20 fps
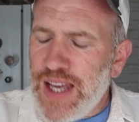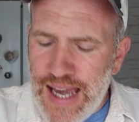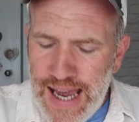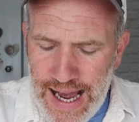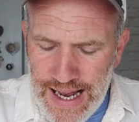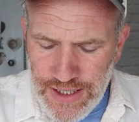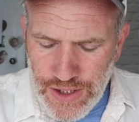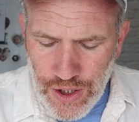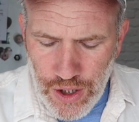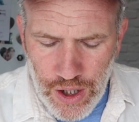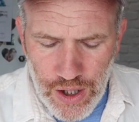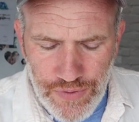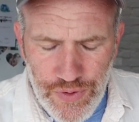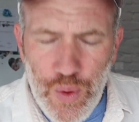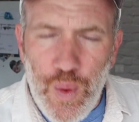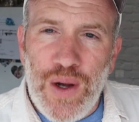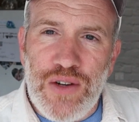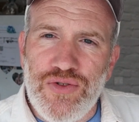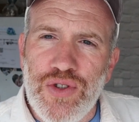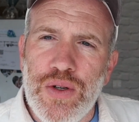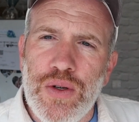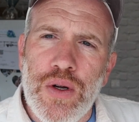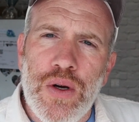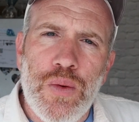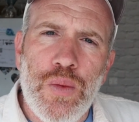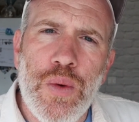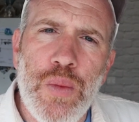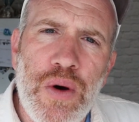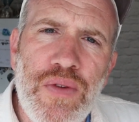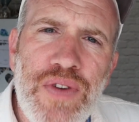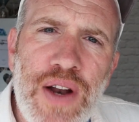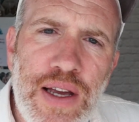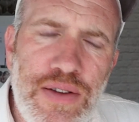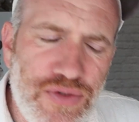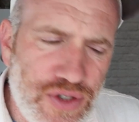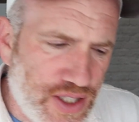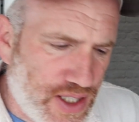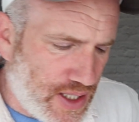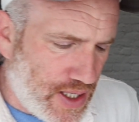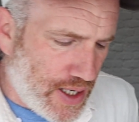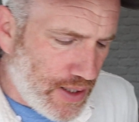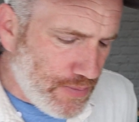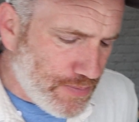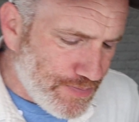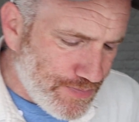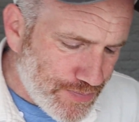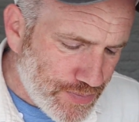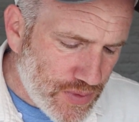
It has got, if you're wondering, well, what flavour is it then?